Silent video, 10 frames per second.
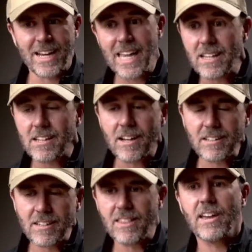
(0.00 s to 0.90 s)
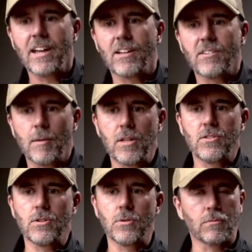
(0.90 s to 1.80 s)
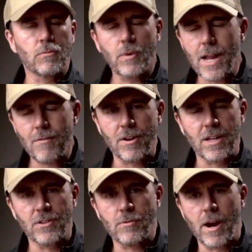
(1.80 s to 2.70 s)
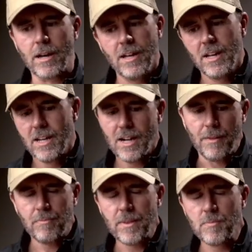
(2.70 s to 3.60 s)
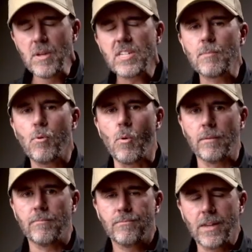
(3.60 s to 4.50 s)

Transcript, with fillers: I can't deduct anything as a W 2 or whatever it is, right? Missing the point.